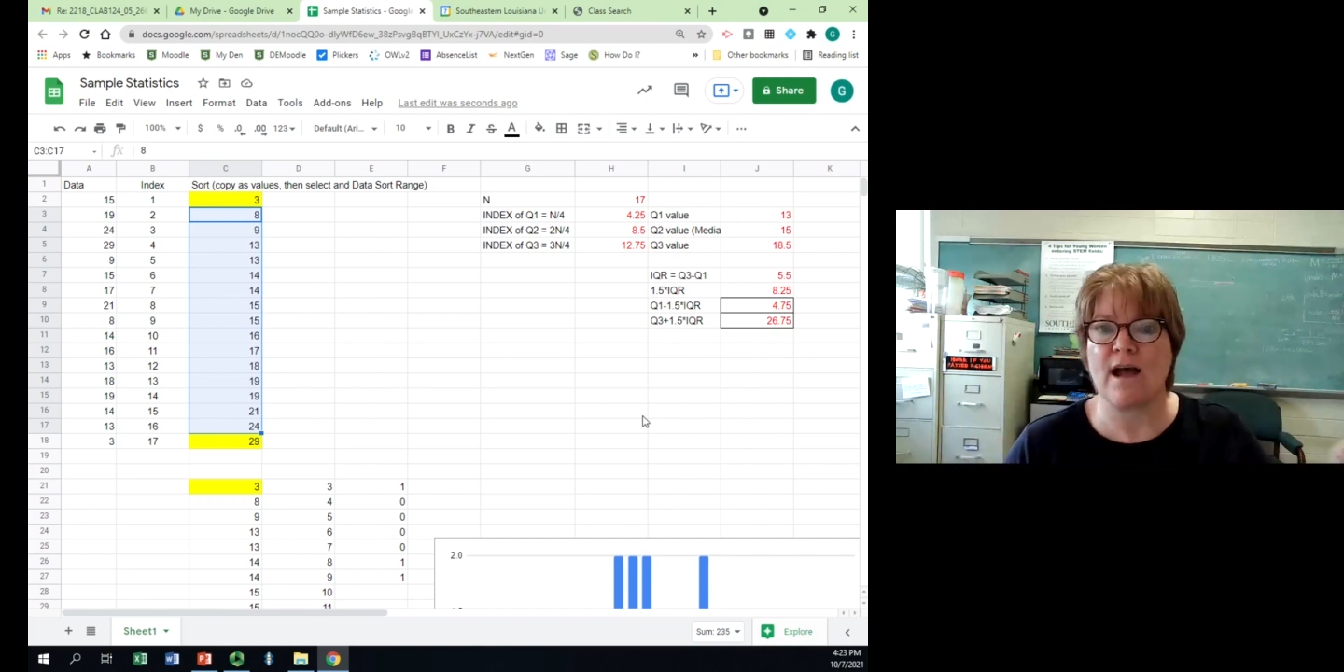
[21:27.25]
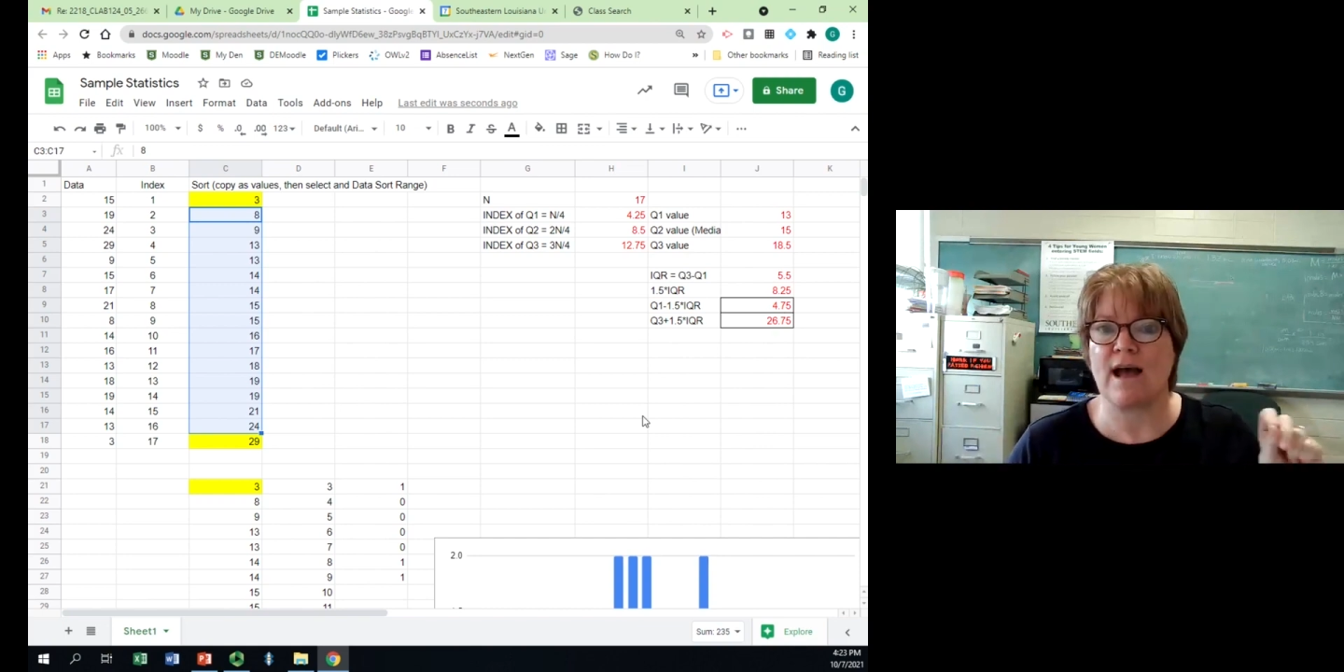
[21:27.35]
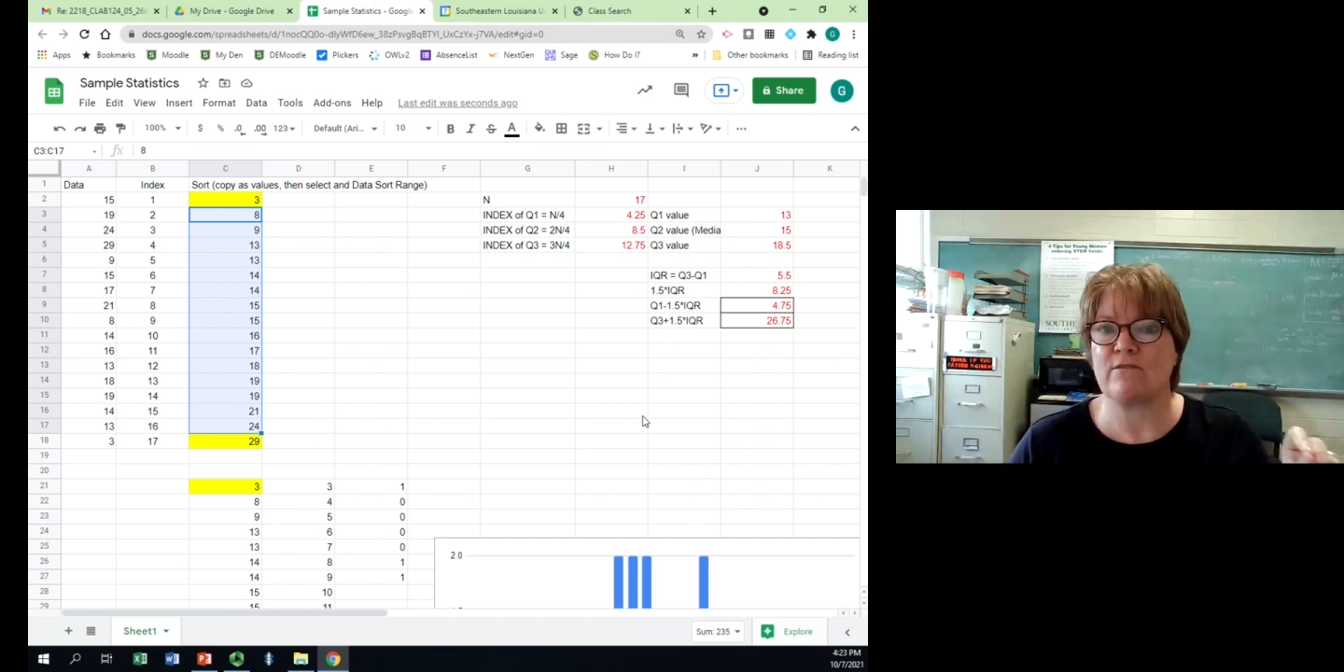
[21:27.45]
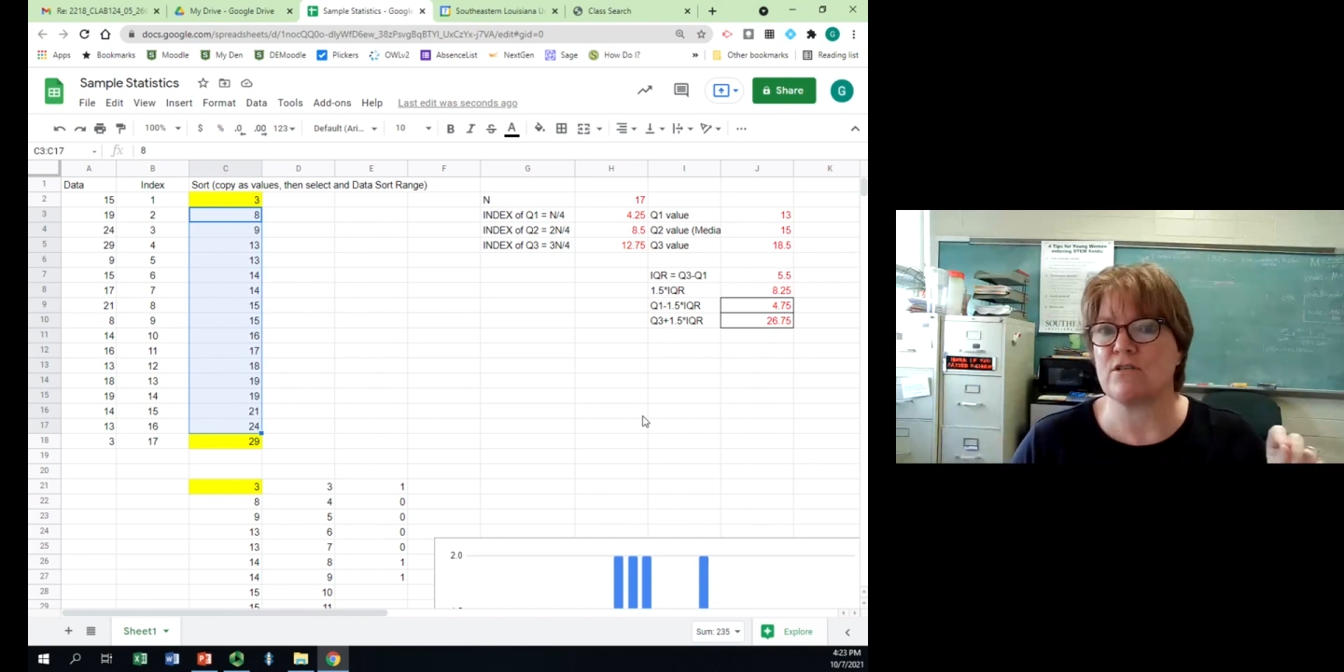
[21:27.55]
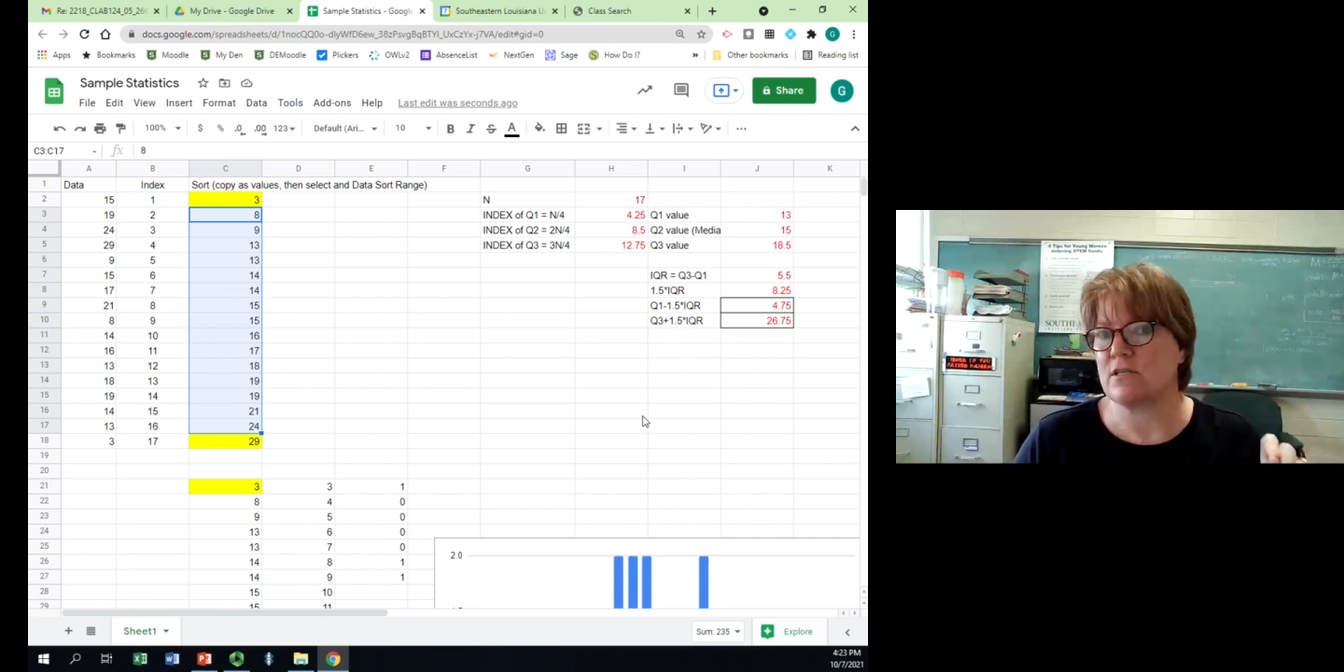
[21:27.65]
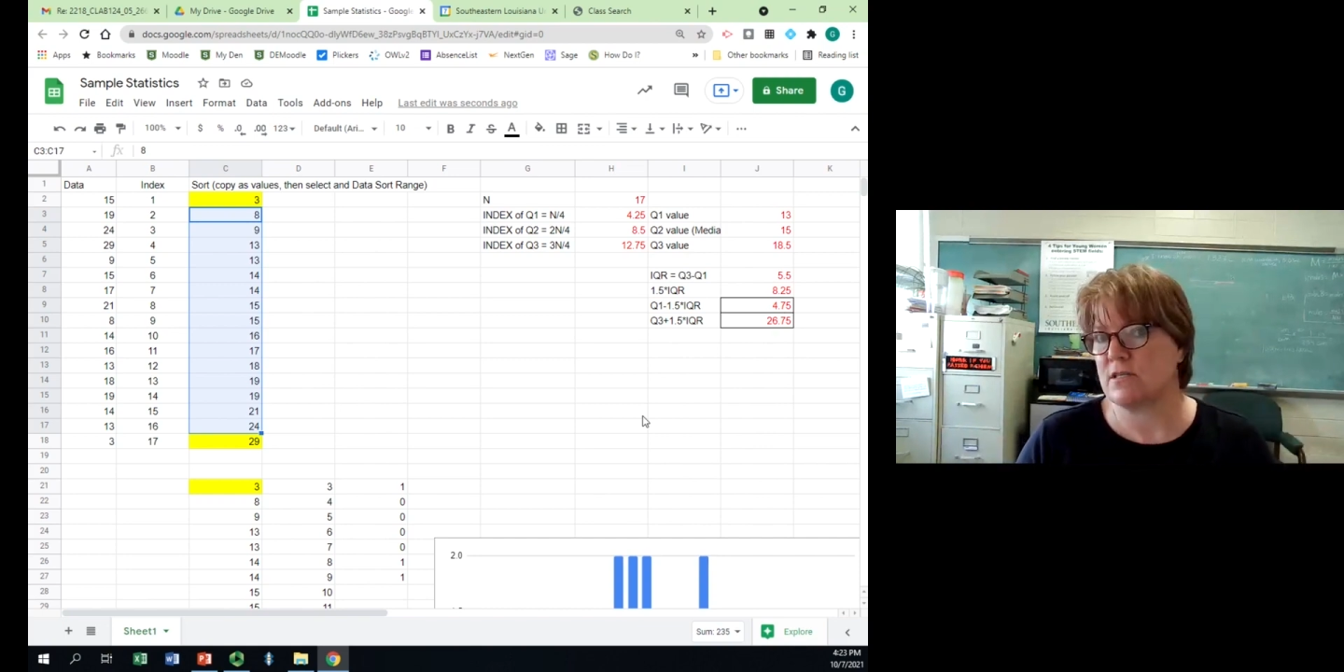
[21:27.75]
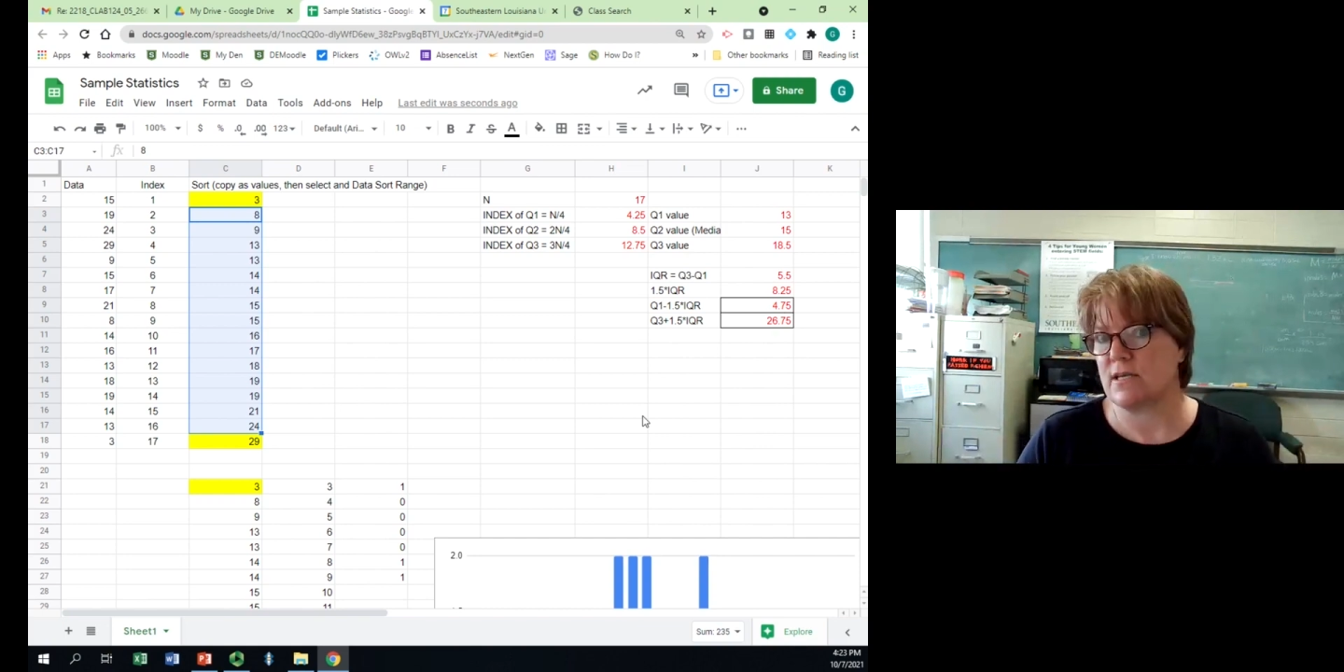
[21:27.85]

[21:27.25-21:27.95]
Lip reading: average and